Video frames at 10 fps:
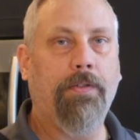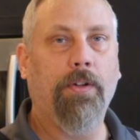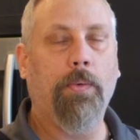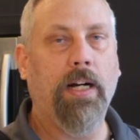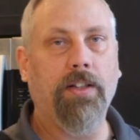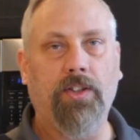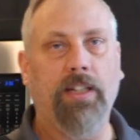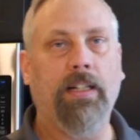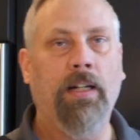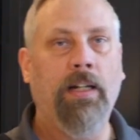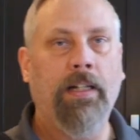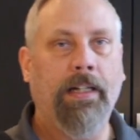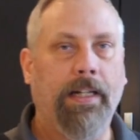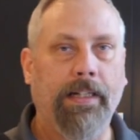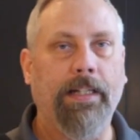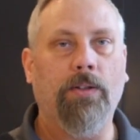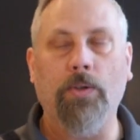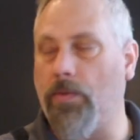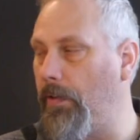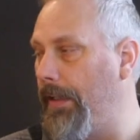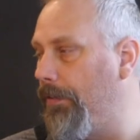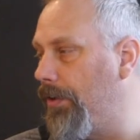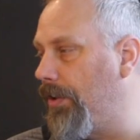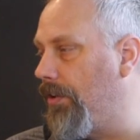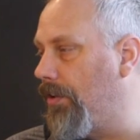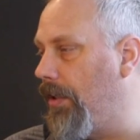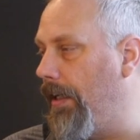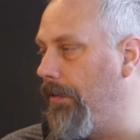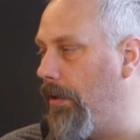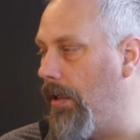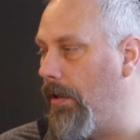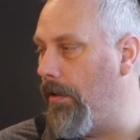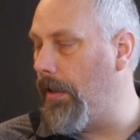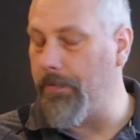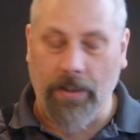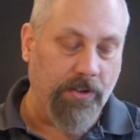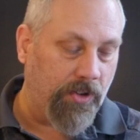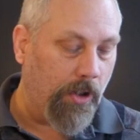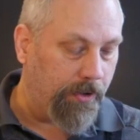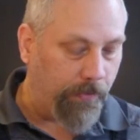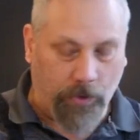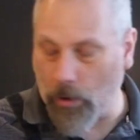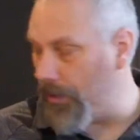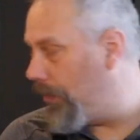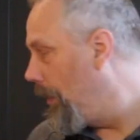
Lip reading: for a while, sit and get those flavors inside, and salt, of course.